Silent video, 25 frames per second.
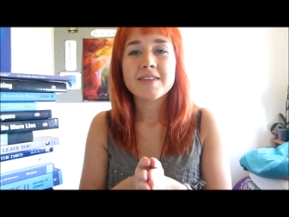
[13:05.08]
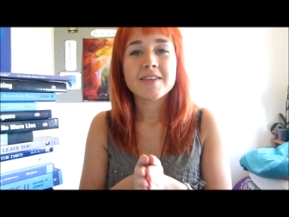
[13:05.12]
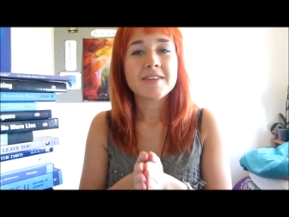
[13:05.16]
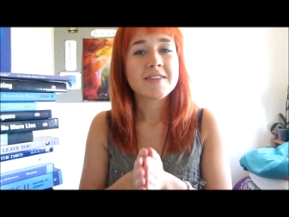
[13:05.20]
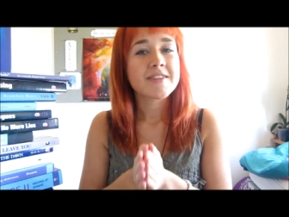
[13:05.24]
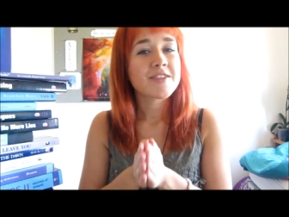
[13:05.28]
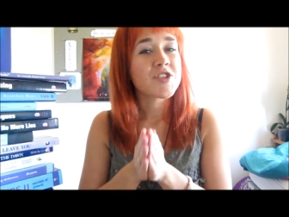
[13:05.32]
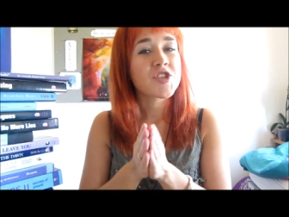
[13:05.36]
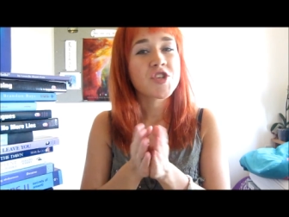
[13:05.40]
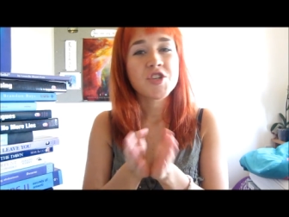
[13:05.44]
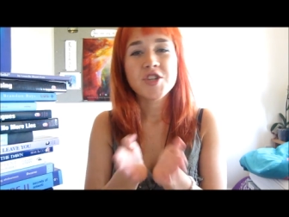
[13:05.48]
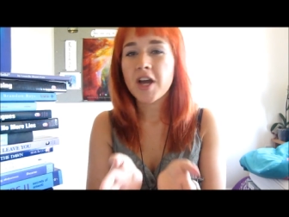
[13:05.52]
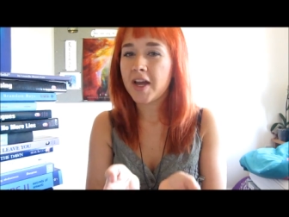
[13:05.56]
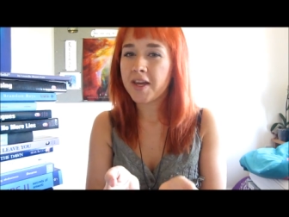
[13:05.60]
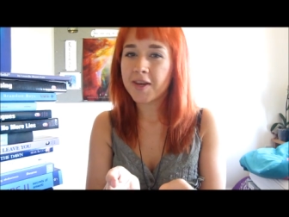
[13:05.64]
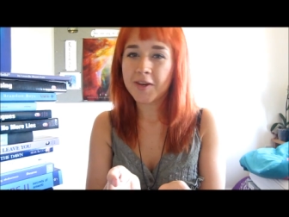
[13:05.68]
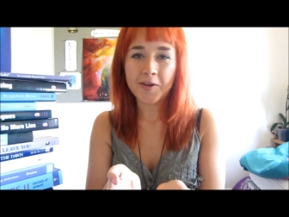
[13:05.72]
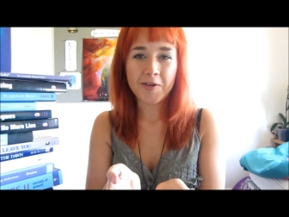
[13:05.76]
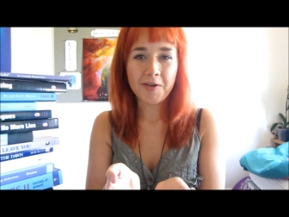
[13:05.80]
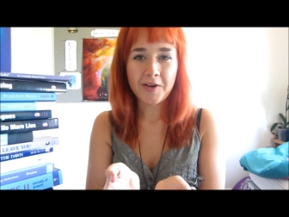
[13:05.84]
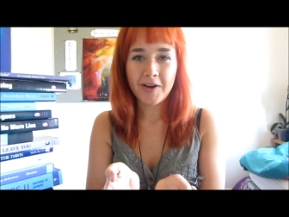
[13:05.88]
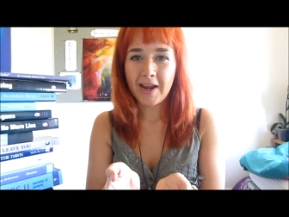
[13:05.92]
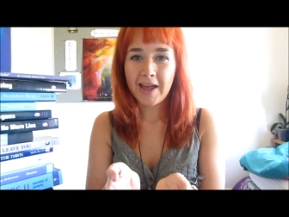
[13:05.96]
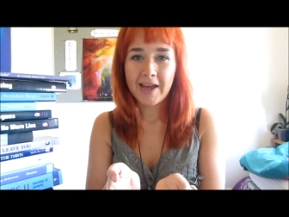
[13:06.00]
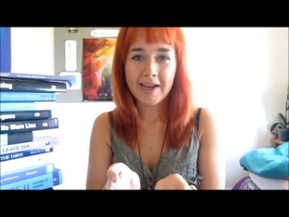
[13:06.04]
shine
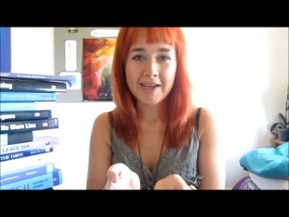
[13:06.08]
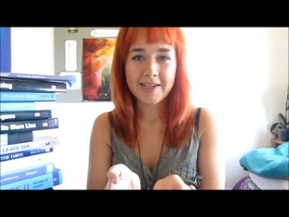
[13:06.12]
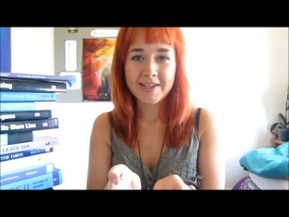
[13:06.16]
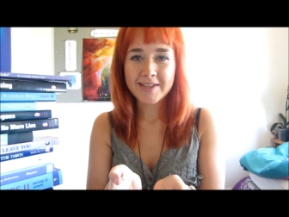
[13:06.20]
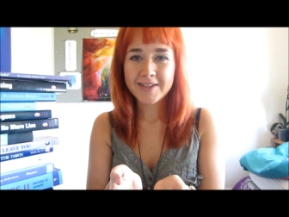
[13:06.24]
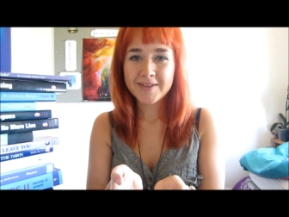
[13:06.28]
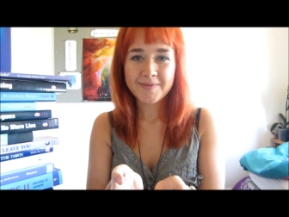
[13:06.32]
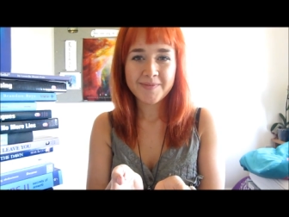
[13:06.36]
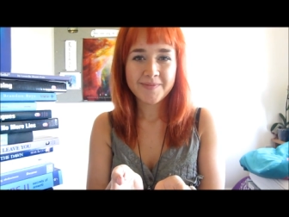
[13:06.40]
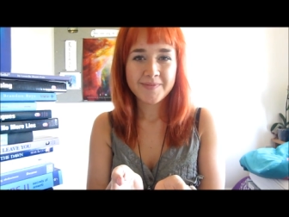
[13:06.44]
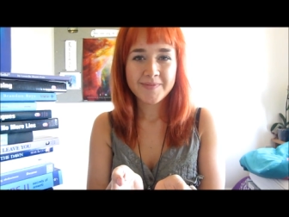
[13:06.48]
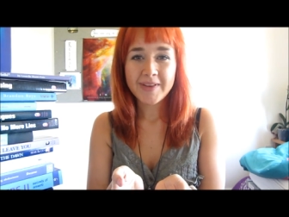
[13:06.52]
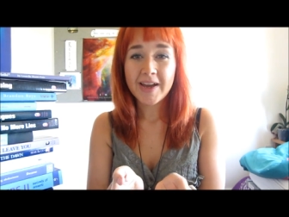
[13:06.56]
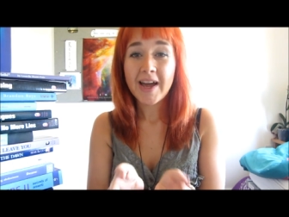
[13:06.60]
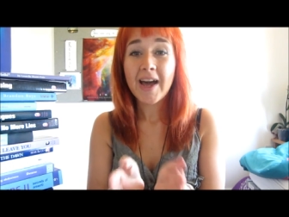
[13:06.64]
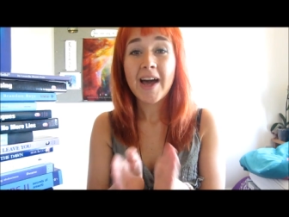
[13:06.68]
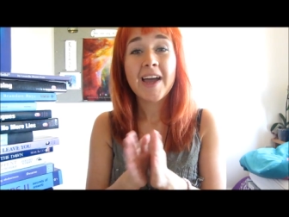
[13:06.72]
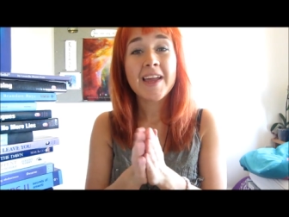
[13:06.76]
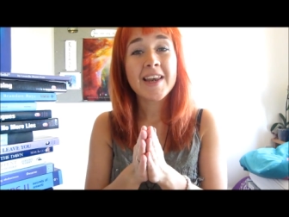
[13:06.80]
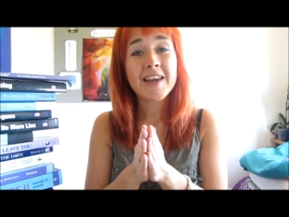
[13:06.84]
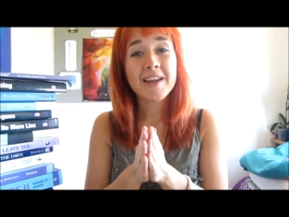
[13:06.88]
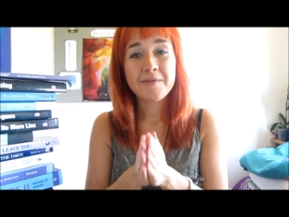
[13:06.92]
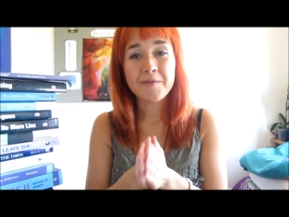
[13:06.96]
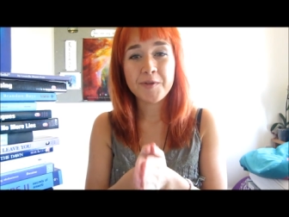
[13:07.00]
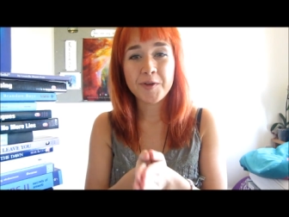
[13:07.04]
your light.
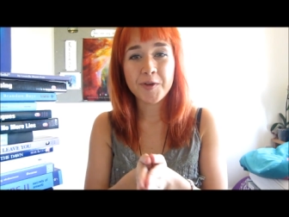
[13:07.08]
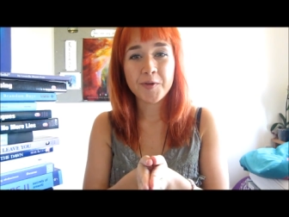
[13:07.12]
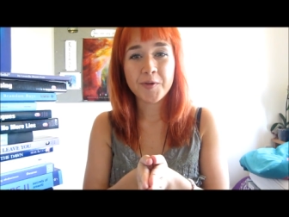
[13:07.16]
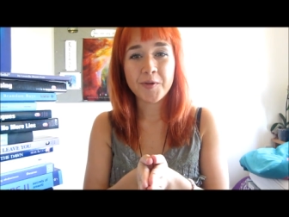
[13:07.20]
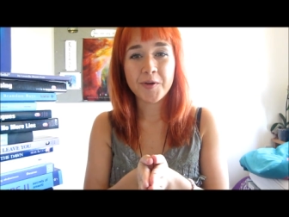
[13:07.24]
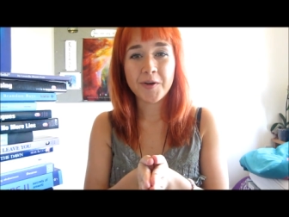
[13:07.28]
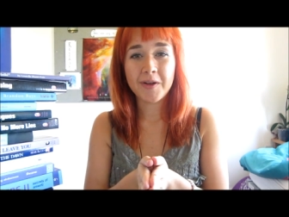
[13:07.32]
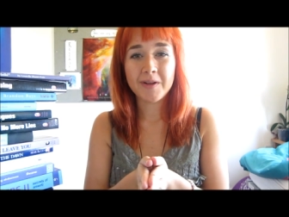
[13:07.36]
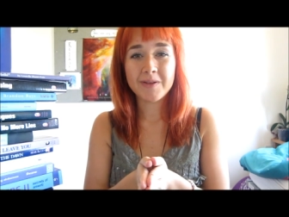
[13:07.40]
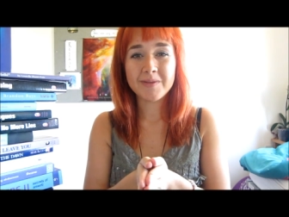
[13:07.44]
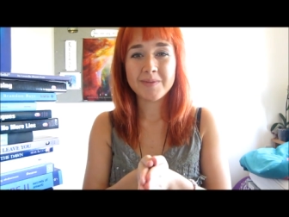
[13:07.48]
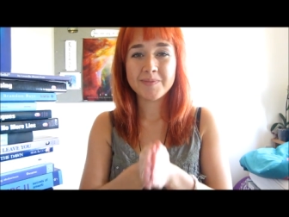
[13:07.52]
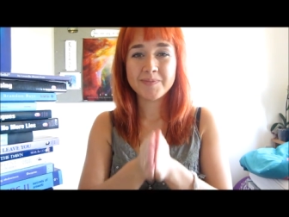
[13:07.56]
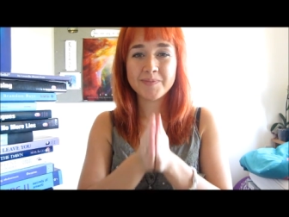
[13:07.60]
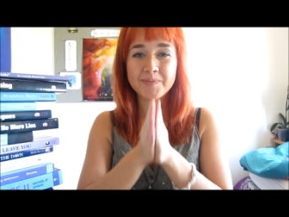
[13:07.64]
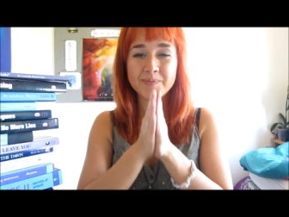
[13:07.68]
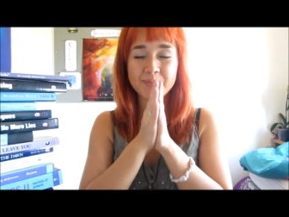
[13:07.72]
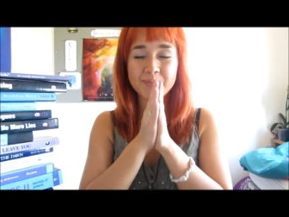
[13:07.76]
I love you all.